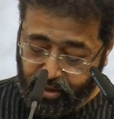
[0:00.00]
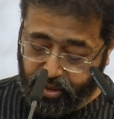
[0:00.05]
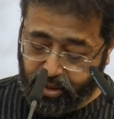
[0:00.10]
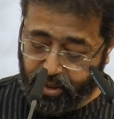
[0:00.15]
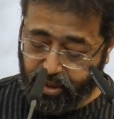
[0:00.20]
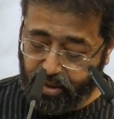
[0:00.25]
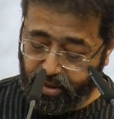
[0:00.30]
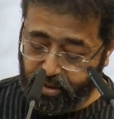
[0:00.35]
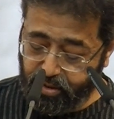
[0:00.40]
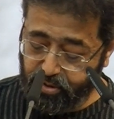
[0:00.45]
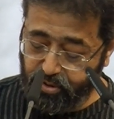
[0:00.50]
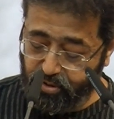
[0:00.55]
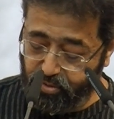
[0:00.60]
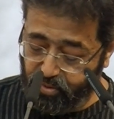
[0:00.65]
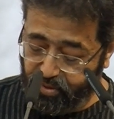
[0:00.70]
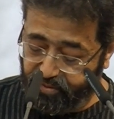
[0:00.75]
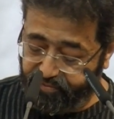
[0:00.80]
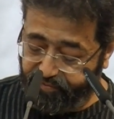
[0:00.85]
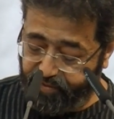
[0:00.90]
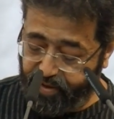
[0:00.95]
Here you
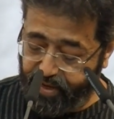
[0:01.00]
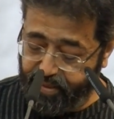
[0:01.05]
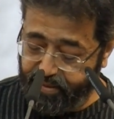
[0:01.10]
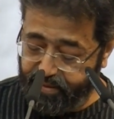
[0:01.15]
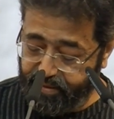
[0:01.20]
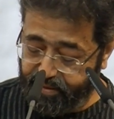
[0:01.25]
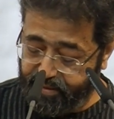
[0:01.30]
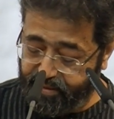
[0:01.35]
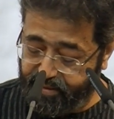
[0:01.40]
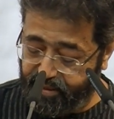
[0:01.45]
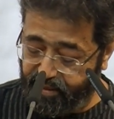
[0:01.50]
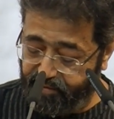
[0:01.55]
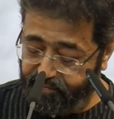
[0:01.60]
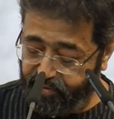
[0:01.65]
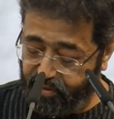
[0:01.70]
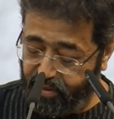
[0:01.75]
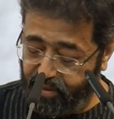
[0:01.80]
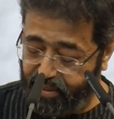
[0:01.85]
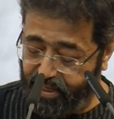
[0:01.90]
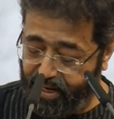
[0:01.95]
will find
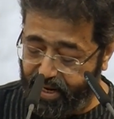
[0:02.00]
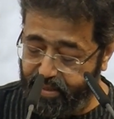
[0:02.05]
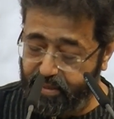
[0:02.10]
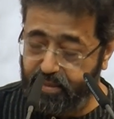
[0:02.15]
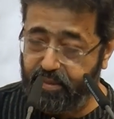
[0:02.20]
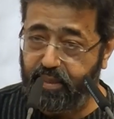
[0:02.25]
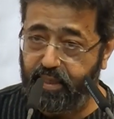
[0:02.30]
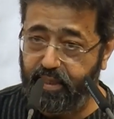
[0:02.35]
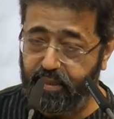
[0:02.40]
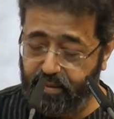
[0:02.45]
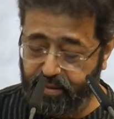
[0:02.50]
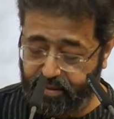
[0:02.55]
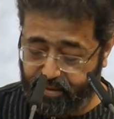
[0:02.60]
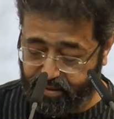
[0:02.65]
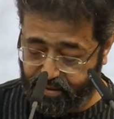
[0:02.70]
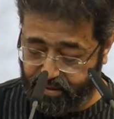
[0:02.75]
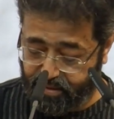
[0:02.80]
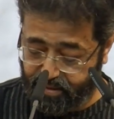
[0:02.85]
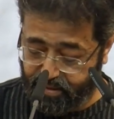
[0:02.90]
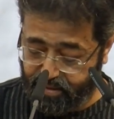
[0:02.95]
several land
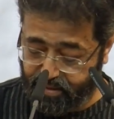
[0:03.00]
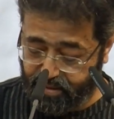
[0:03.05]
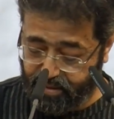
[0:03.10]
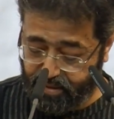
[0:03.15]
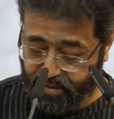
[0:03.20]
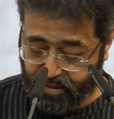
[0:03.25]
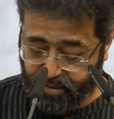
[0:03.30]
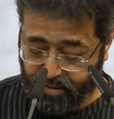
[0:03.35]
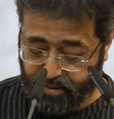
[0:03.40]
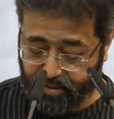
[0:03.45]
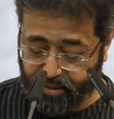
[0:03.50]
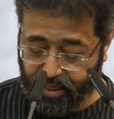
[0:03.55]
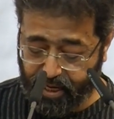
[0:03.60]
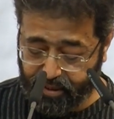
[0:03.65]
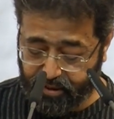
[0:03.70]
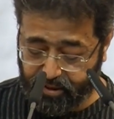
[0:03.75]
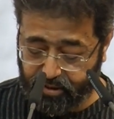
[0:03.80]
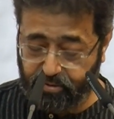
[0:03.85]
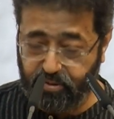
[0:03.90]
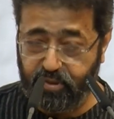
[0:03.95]
deeds,
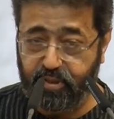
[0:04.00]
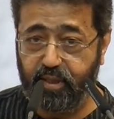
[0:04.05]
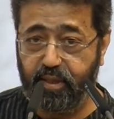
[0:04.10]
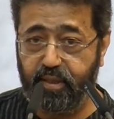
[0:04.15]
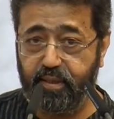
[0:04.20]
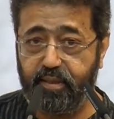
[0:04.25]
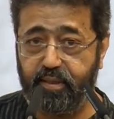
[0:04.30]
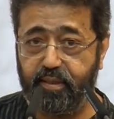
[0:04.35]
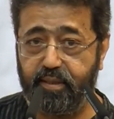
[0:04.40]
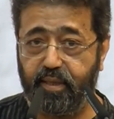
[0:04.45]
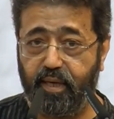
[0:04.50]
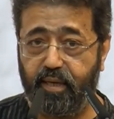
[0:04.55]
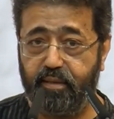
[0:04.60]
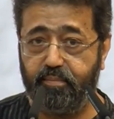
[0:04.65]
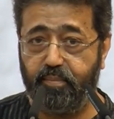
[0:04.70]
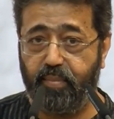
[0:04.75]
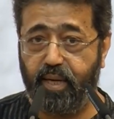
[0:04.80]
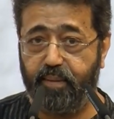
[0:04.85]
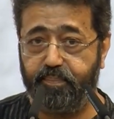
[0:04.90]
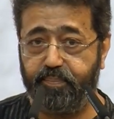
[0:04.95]
tax receipts,
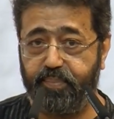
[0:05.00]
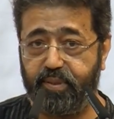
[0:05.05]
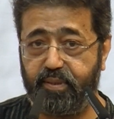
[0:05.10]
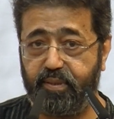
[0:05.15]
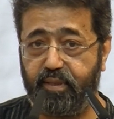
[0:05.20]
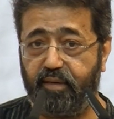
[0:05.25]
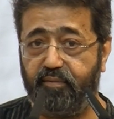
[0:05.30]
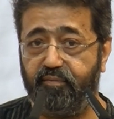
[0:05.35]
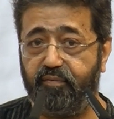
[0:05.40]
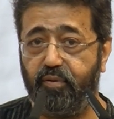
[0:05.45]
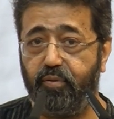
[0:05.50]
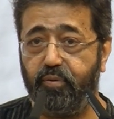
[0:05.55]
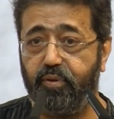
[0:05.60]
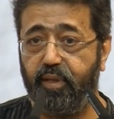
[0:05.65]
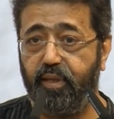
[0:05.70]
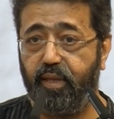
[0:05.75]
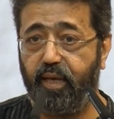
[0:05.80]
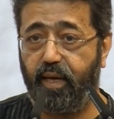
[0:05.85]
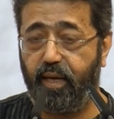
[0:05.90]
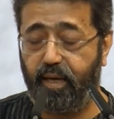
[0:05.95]
and maps that float
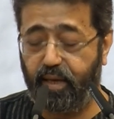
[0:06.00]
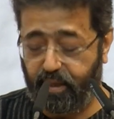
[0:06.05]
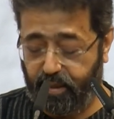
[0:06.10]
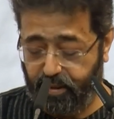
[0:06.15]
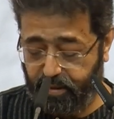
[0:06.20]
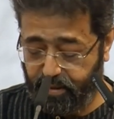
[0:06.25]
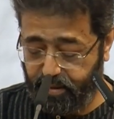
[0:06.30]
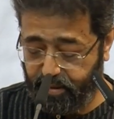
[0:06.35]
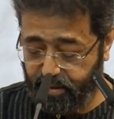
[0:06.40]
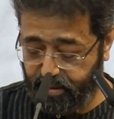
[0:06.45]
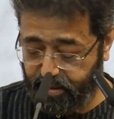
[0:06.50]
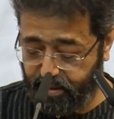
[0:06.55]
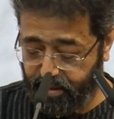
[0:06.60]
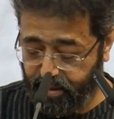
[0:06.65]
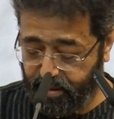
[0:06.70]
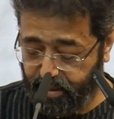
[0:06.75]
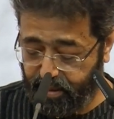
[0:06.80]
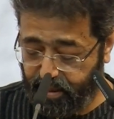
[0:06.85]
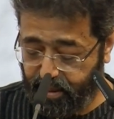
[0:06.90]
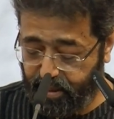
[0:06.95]
in the air,
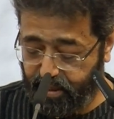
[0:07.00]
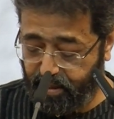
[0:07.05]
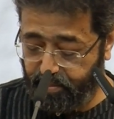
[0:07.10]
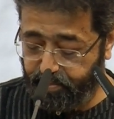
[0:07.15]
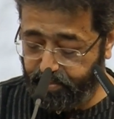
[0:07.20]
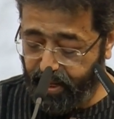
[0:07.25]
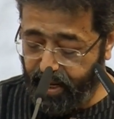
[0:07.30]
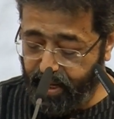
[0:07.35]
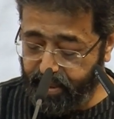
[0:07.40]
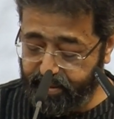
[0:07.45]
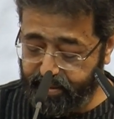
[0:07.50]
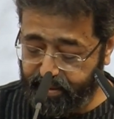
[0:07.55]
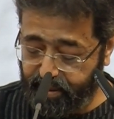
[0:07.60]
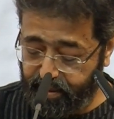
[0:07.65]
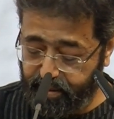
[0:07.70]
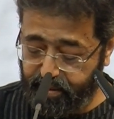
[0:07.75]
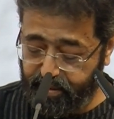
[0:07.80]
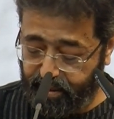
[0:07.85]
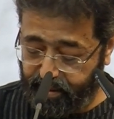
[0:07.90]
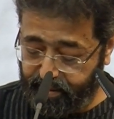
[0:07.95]
and a
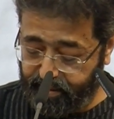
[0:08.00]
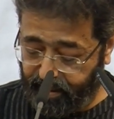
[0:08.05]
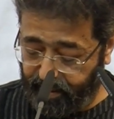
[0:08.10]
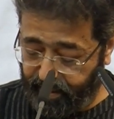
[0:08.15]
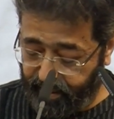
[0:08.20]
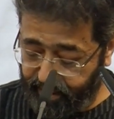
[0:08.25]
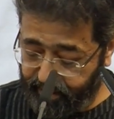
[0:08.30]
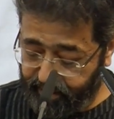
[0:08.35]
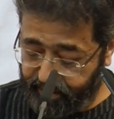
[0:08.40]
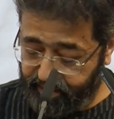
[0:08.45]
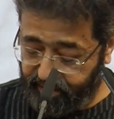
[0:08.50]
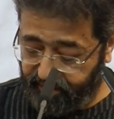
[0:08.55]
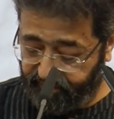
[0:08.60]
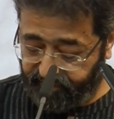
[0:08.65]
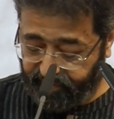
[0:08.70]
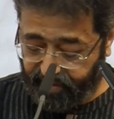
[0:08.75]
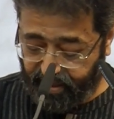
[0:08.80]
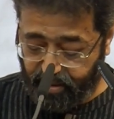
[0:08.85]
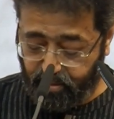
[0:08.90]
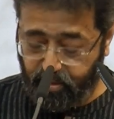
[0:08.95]
basket that collects the
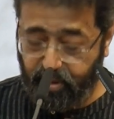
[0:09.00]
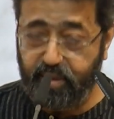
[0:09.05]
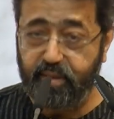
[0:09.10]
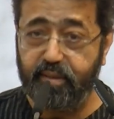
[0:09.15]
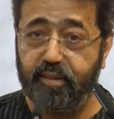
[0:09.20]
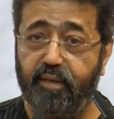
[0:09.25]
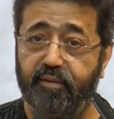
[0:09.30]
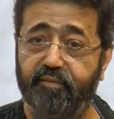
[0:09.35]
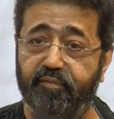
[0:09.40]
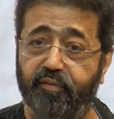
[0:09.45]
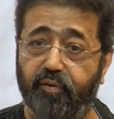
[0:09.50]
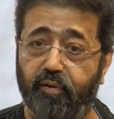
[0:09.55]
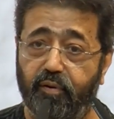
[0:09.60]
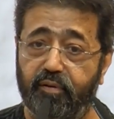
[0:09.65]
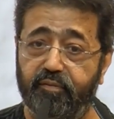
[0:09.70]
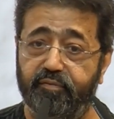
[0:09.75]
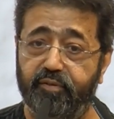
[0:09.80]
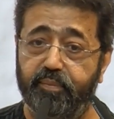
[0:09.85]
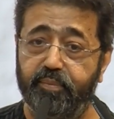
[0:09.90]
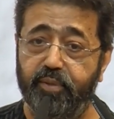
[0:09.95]
flowers that
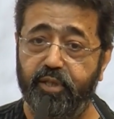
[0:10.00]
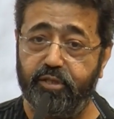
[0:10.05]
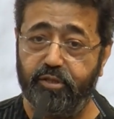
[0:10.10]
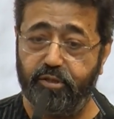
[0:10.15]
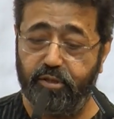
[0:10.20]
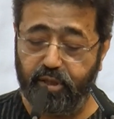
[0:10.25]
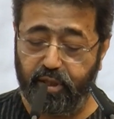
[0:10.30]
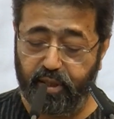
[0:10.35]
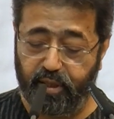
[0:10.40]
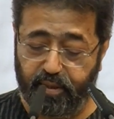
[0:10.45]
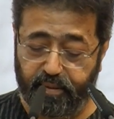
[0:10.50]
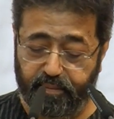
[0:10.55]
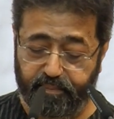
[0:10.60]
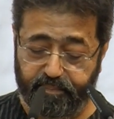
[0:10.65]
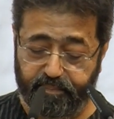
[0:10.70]
fall from the tree.